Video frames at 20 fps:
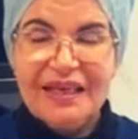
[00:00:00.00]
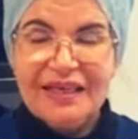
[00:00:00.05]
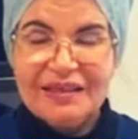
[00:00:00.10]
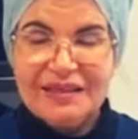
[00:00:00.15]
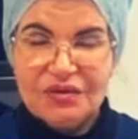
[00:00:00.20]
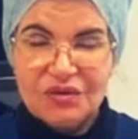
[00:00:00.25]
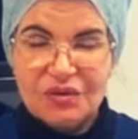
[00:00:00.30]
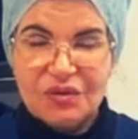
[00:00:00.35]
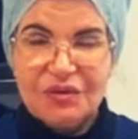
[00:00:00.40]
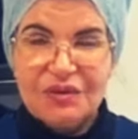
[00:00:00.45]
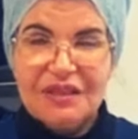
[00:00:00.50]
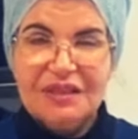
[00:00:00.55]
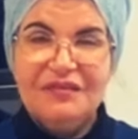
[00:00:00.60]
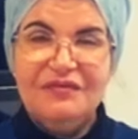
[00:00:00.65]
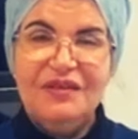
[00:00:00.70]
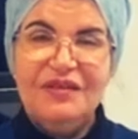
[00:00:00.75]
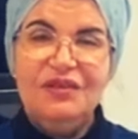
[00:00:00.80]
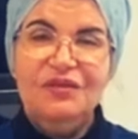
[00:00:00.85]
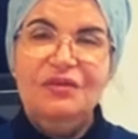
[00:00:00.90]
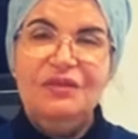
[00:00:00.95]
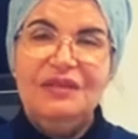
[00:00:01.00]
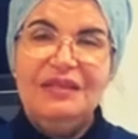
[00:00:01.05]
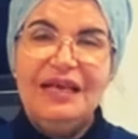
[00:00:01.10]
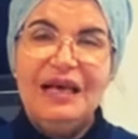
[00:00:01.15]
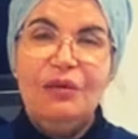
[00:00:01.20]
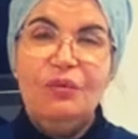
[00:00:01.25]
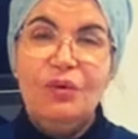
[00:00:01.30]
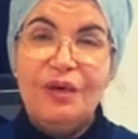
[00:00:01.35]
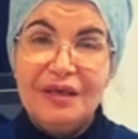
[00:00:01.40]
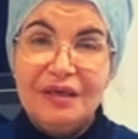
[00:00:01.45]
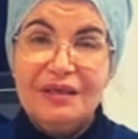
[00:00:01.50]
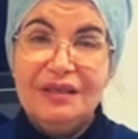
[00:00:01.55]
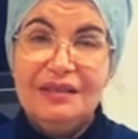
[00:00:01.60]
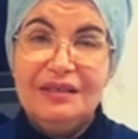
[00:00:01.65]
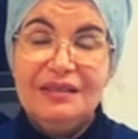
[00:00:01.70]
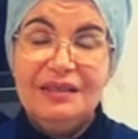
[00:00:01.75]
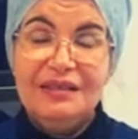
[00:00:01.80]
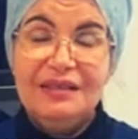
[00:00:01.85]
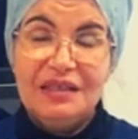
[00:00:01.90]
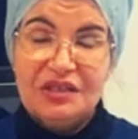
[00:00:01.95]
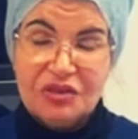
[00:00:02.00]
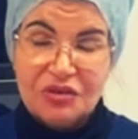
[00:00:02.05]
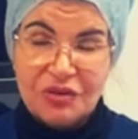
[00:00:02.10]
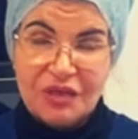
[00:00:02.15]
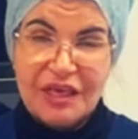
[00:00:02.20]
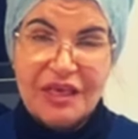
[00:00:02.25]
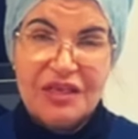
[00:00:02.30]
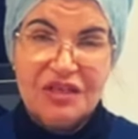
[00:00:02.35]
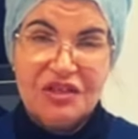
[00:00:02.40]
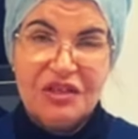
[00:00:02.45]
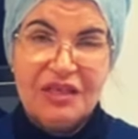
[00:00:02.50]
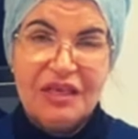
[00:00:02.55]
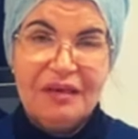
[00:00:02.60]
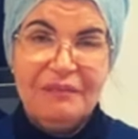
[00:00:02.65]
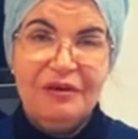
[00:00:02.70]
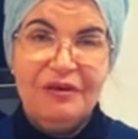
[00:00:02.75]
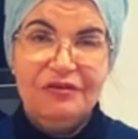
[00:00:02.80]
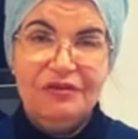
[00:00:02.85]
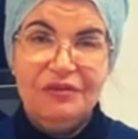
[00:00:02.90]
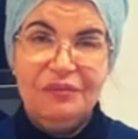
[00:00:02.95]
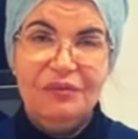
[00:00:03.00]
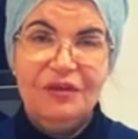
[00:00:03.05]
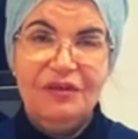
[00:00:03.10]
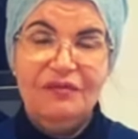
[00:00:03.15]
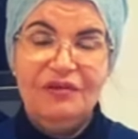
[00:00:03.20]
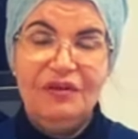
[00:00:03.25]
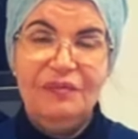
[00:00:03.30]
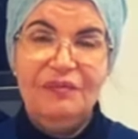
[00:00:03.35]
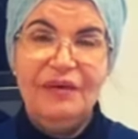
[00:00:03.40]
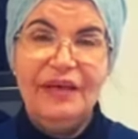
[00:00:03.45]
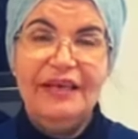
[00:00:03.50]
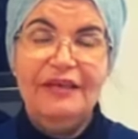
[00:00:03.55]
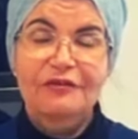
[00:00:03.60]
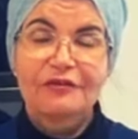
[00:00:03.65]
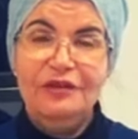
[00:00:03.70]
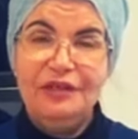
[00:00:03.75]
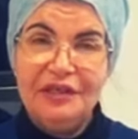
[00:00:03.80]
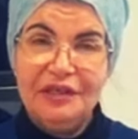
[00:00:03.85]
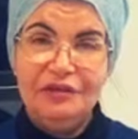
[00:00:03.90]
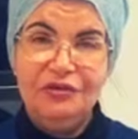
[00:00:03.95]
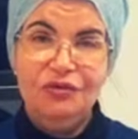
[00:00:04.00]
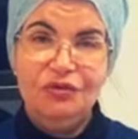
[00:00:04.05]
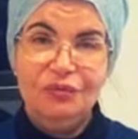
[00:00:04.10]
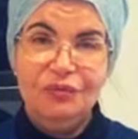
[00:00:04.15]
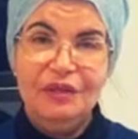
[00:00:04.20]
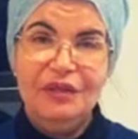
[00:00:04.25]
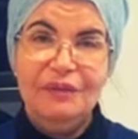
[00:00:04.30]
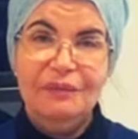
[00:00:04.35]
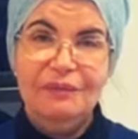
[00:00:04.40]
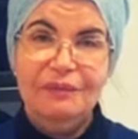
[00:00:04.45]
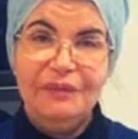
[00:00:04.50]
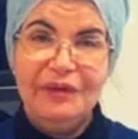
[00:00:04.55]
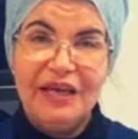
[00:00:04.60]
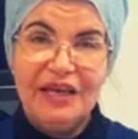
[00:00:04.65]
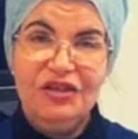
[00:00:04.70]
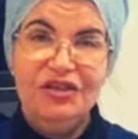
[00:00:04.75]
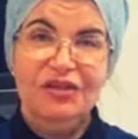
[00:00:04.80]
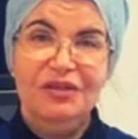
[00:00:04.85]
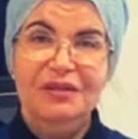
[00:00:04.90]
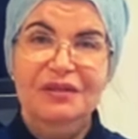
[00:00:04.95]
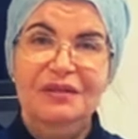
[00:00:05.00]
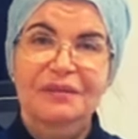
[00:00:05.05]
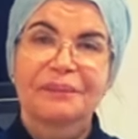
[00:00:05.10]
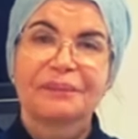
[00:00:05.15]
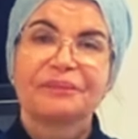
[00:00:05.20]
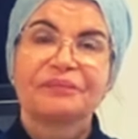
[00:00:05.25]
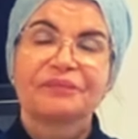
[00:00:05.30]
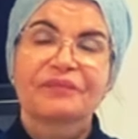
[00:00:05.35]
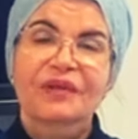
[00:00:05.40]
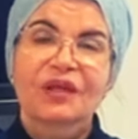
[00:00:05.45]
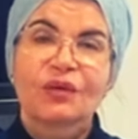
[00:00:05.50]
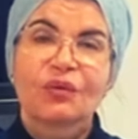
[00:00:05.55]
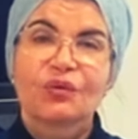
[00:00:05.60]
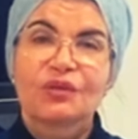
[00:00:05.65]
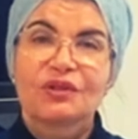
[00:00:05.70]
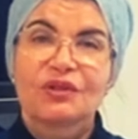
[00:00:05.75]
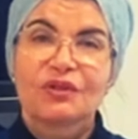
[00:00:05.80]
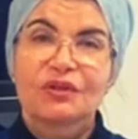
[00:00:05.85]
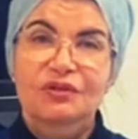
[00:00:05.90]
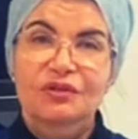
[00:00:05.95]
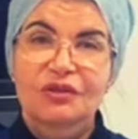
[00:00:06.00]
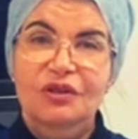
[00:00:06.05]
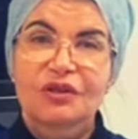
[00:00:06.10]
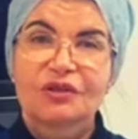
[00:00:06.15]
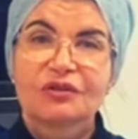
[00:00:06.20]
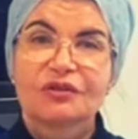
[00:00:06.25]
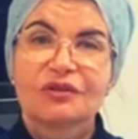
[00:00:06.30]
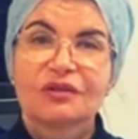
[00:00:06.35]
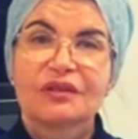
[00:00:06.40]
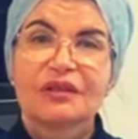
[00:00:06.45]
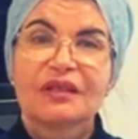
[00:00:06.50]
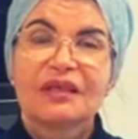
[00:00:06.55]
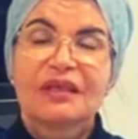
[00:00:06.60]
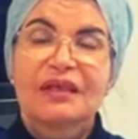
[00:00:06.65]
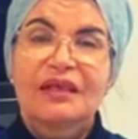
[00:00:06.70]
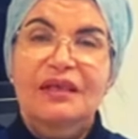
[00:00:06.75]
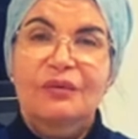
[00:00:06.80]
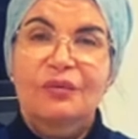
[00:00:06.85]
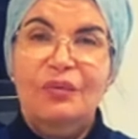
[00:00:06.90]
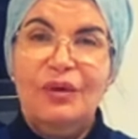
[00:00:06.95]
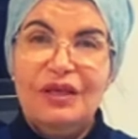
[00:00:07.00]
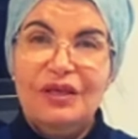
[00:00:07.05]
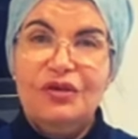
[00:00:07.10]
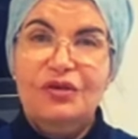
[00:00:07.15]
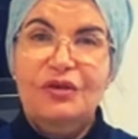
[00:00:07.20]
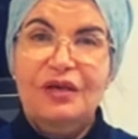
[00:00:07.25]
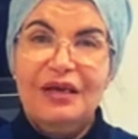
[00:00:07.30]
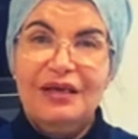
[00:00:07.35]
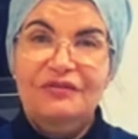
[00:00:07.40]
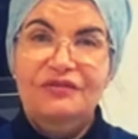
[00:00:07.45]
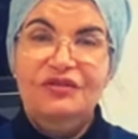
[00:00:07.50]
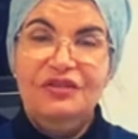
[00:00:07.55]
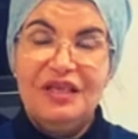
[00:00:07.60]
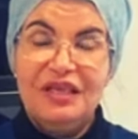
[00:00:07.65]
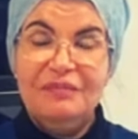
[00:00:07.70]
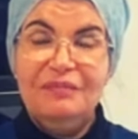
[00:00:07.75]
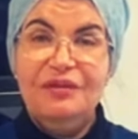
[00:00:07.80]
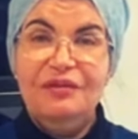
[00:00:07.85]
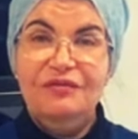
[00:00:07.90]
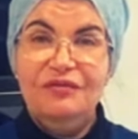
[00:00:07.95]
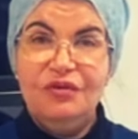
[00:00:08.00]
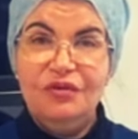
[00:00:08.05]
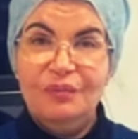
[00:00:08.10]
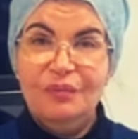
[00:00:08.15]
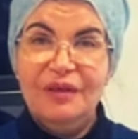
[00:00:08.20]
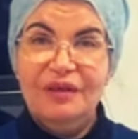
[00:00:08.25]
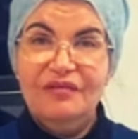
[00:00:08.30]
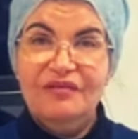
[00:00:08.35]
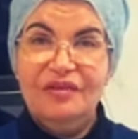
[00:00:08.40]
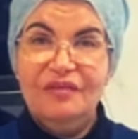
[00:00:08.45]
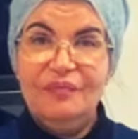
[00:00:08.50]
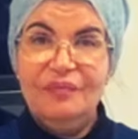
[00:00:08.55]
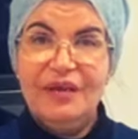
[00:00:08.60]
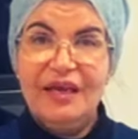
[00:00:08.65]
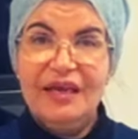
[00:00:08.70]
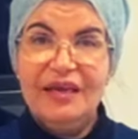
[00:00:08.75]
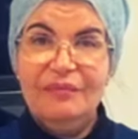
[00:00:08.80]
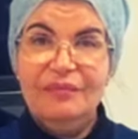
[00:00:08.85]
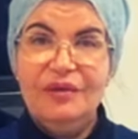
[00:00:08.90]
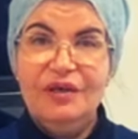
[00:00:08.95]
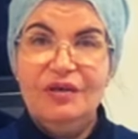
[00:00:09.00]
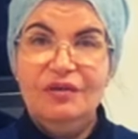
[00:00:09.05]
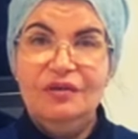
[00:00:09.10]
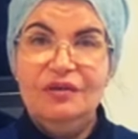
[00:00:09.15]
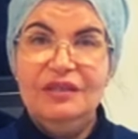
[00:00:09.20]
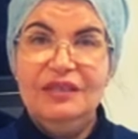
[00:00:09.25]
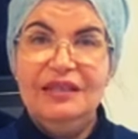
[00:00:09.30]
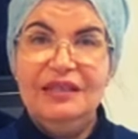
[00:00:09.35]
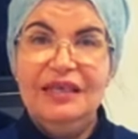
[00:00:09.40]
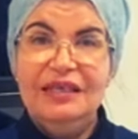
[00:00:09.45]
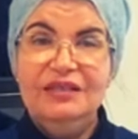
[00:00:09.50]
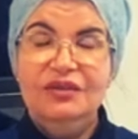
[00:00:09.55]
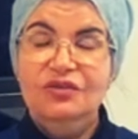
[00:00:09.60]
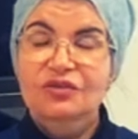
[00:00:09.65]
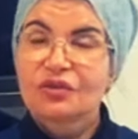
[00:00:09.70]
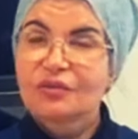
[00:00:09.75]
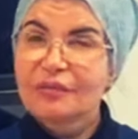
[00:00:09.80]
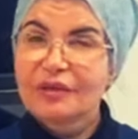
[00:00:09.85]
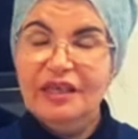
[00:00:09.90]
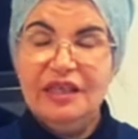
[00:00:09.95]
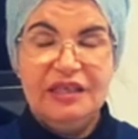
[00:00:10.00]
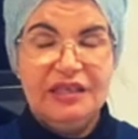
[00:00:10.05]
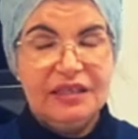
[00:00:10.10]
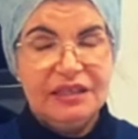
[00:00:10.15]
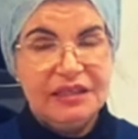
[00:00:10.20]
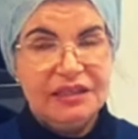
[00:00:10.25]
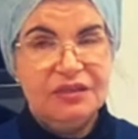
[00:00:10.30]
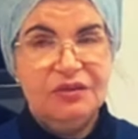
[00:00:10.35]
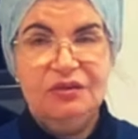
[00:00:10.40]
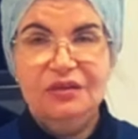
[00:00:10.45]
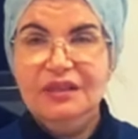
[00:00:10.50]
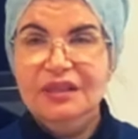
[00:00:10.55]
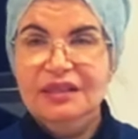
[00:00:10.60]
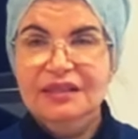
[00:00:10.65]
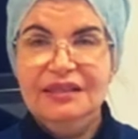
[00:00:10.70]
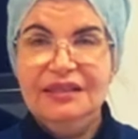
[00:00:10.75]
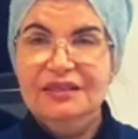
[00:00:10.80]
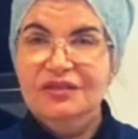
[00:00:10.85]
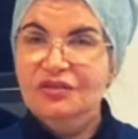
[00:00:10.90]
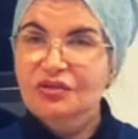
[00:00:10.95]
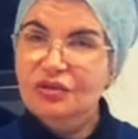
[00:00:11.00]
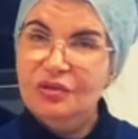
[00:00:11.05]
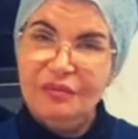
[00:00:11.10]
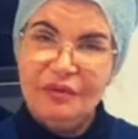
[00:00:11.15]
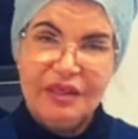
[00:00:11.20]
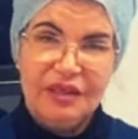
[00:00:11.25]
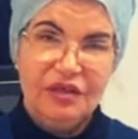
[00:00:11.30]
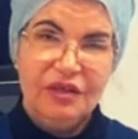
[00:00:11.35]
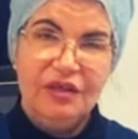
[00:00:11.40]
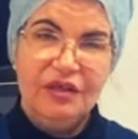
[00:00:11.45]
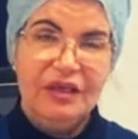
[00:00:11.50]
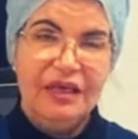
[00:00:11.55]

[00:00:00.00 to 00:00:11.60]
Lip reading: So this video is awareness and education about the pelvic pain. You need to be patient with your doctor when you have treatment for pelvic pain, because it has so many territories and so many